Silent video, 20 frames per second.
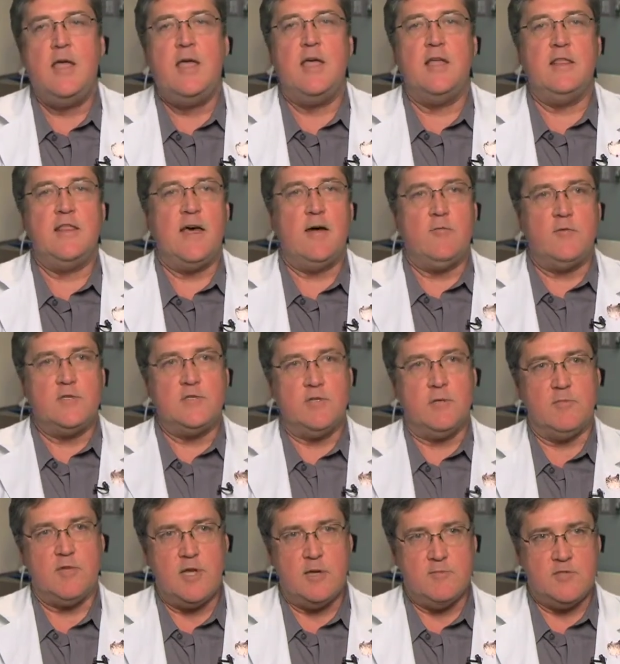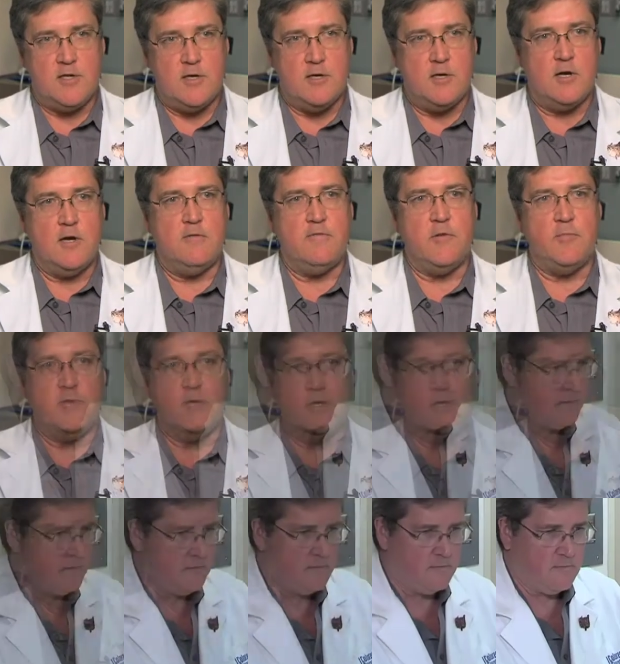And that will sometimes uncover
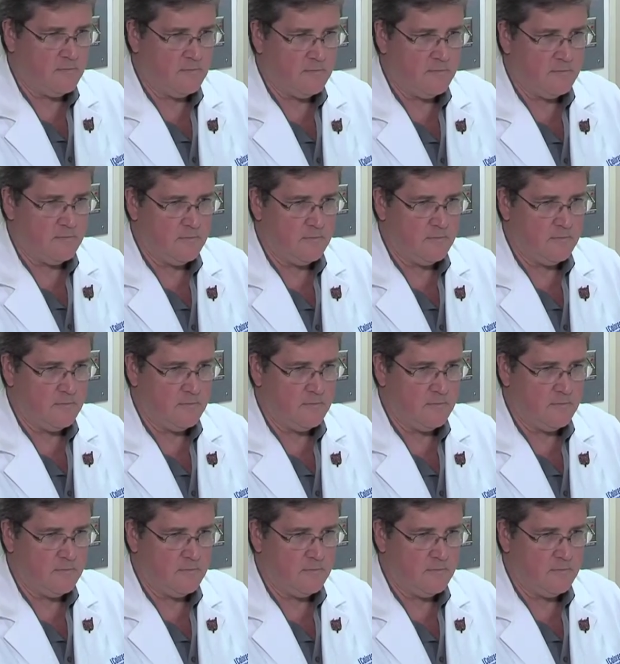malignancies.